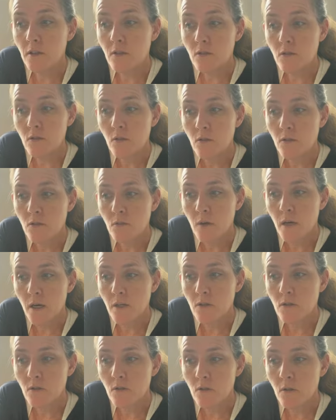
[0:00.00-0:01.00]
start to
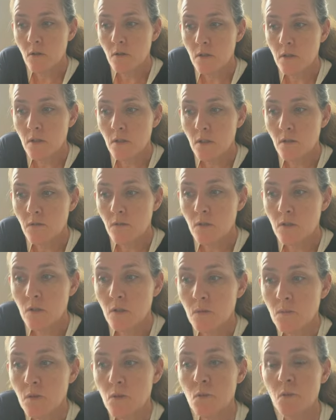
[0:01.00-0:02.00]
actually notice the
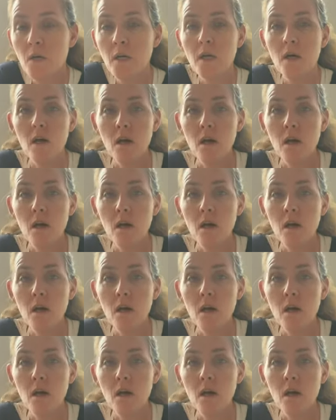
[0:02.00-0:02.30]
differences between